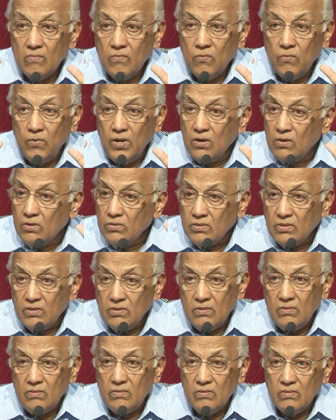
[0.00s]
We don't
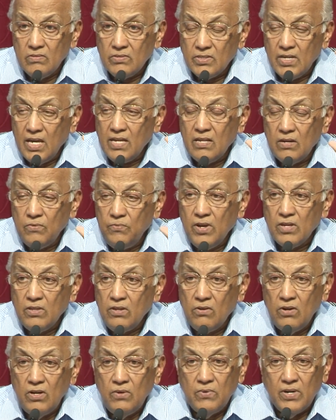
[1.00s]
say that we are the
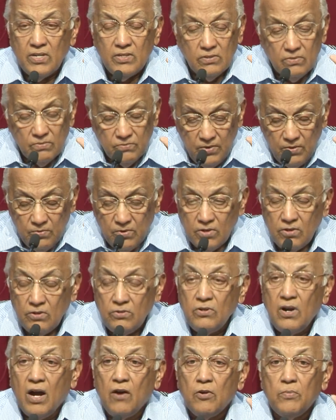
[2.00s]
only ones. We want to
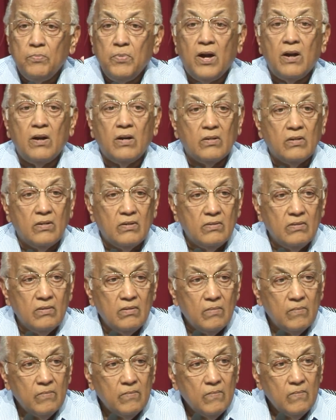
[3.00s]
do our part.
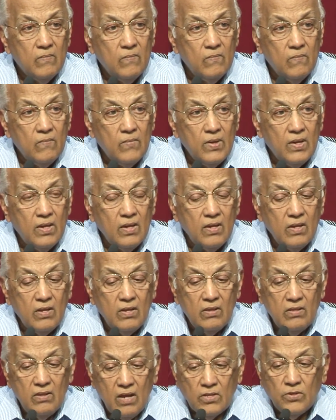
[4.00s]

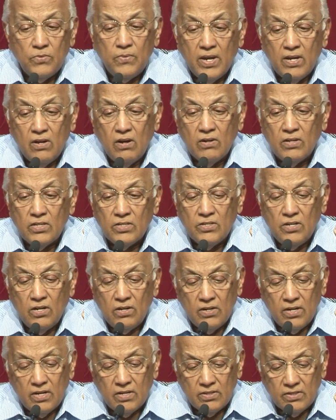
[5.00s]
That's why God has
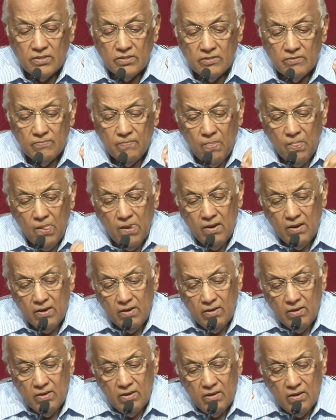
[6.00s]
called us.
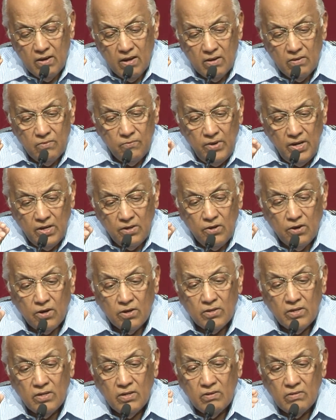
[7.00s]
And we
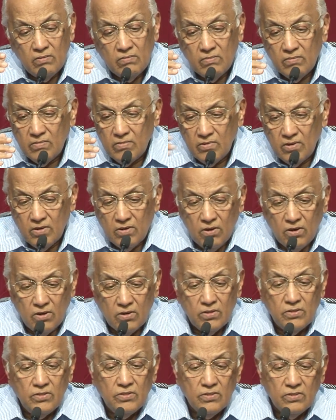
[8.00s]
taught in the
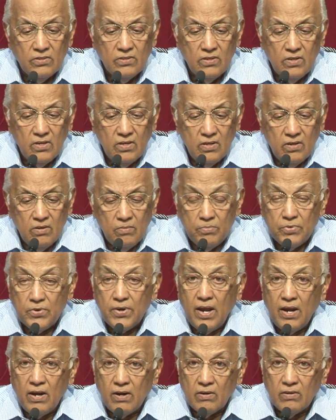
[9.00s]
Lord's
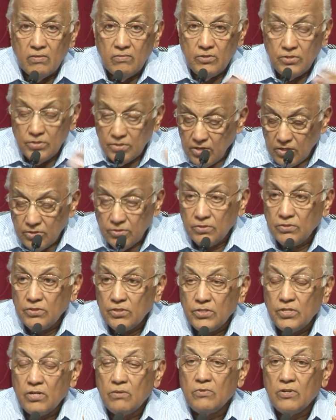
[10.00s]
Prayer, which is also in the
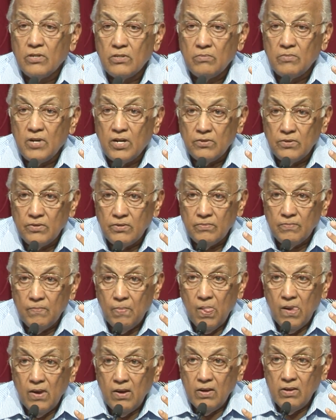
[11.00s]
Sermon on the Mount,
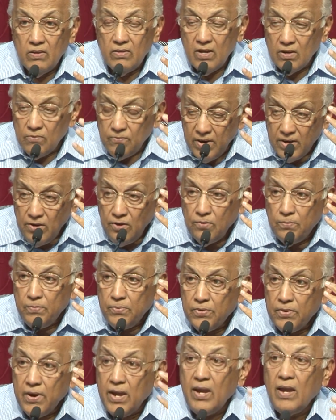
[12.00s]
that when you
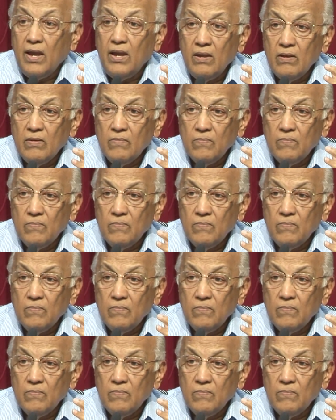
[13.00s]
pray,